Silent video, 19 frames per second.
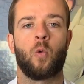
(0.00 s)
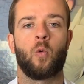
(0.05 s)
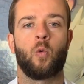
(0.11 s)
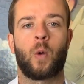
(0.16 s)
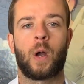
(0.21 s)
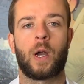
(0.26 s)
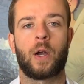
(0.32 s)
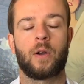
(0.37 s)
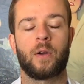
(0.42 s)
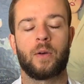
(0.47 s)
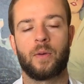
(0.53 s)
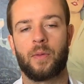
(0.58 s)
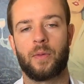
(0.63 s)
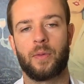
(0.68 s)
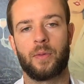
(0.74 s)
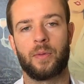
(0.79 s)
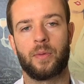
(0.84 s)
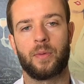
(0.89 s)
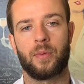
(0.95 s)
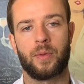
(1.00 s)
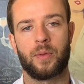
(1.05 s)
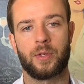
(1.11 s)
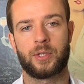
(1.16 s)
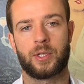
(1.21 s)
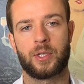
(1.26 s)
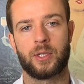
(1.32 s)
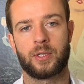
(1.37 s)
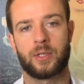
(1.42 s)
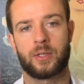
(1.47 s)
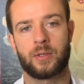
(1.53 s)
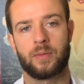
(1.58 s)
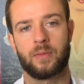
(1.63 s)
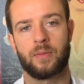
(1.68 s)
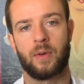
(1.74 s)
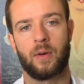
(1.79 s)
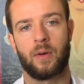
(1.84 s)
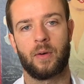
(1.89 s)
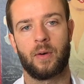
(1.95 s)
where this is,
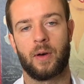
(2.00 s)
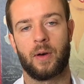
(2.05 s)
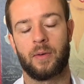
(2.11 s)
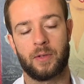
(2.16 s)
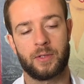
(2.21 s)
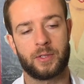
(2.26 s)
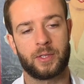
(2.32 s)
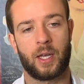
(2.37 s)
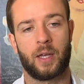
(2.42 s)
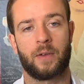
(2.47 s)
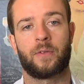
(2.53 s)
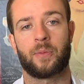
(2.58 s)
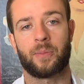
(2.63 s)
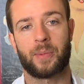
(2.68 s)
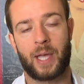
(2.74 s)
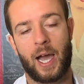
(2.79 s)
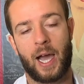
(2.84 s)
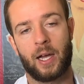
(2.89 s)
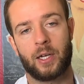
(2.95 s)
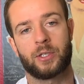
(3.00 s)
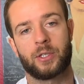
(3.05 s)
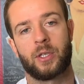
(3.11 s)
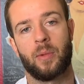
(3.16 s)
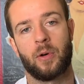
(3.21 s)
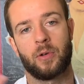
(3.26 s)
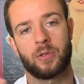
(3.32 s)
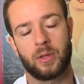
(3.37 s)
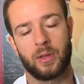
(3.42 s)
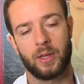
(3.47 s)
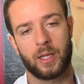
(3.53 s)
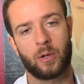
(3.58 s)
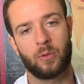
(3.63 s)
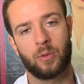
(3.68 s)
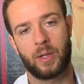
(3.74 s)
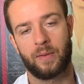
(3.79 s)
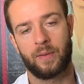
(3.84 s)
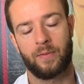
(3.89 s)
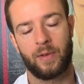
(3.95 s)
aside from cash, the most
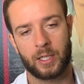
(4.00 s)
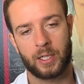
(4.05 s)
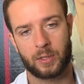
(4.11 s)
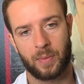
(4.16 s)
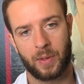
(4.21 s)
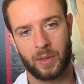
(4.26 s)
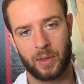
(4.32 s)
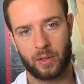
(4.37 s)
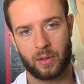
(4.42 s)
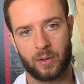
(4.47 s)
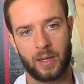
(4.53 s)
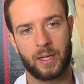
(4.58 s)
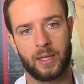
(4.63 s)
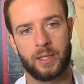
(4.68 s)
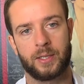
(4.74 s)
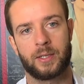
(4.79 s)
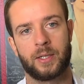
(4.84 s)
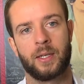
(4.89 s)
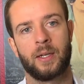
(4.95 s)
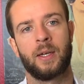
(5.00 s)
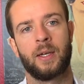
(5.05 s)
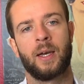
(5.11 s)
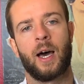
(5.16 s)
liquid investment there is,